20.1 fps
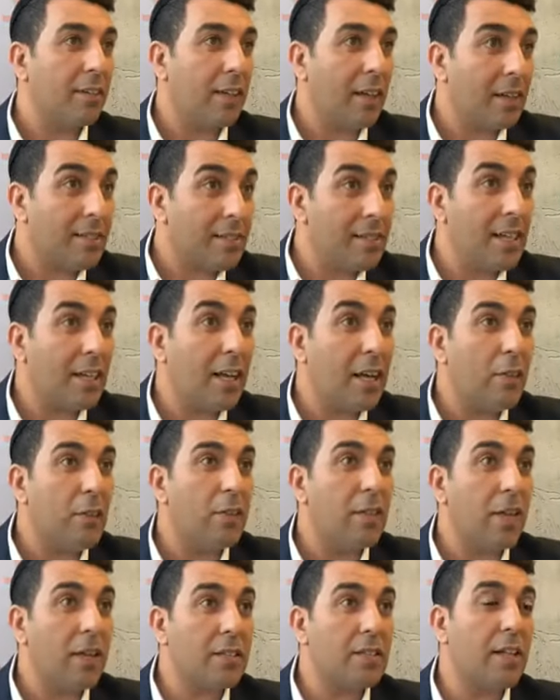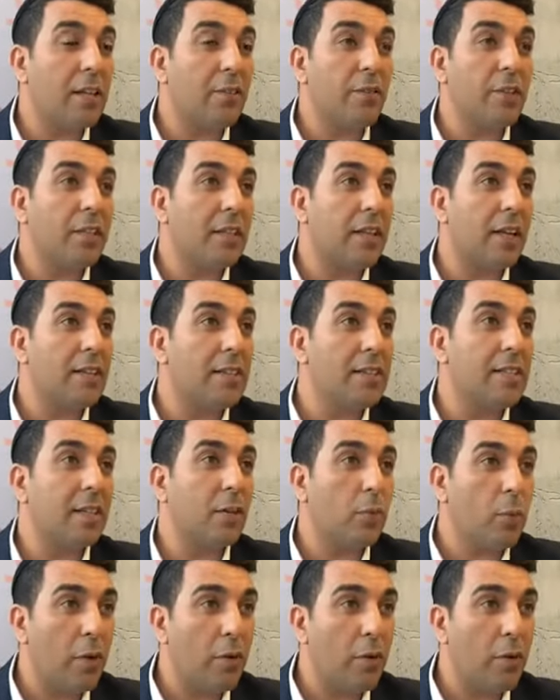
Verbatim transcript: we need chazek.